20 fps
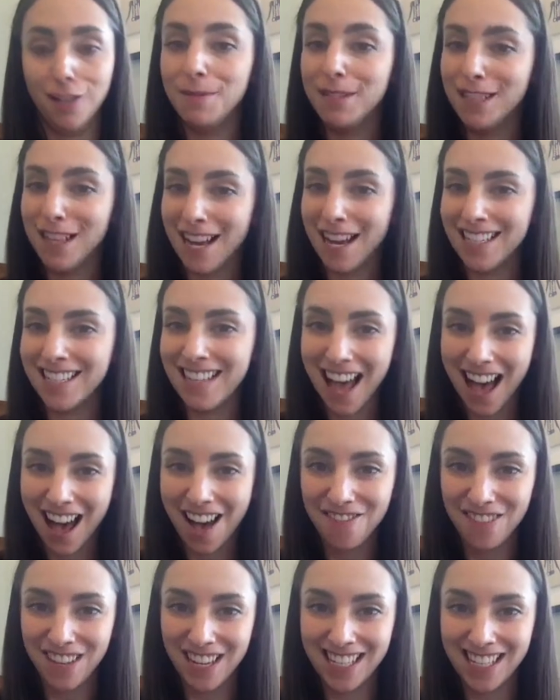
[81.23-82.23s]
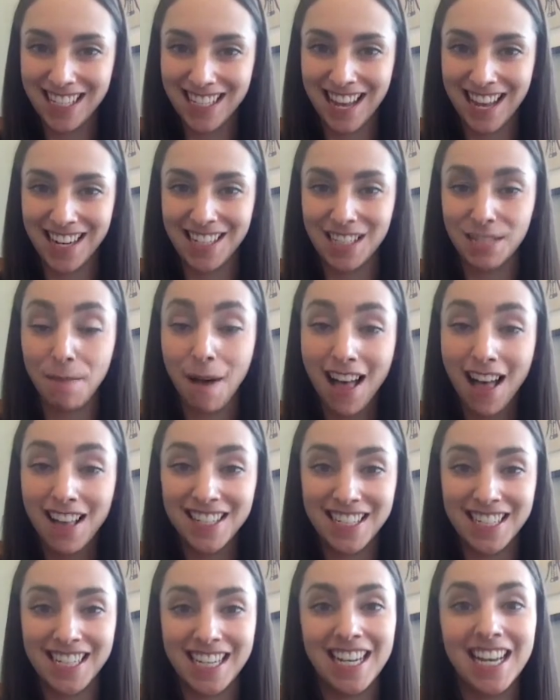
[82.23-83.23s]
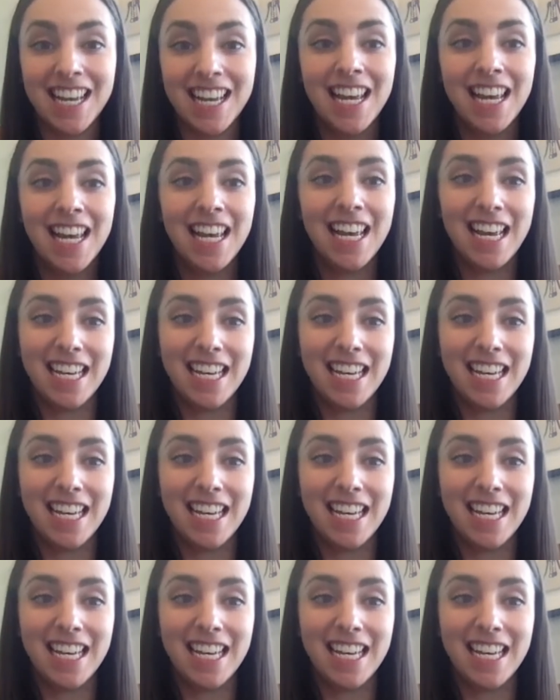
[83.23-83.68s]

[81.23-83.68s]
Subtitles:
besides the obvious that it's policy,